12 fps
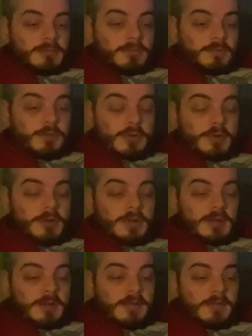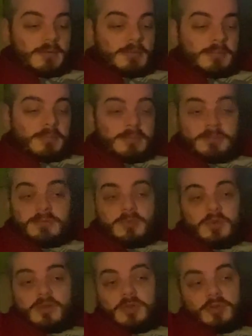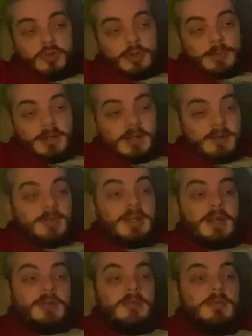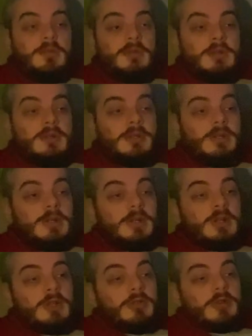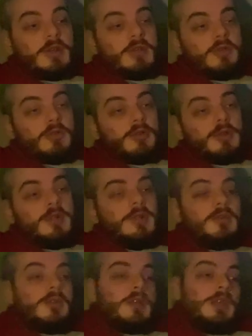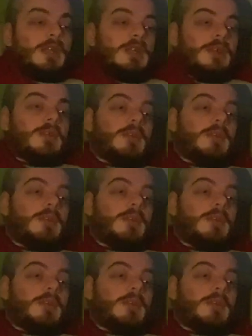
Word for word: thought is just enjoy my life now. Try and enjoy the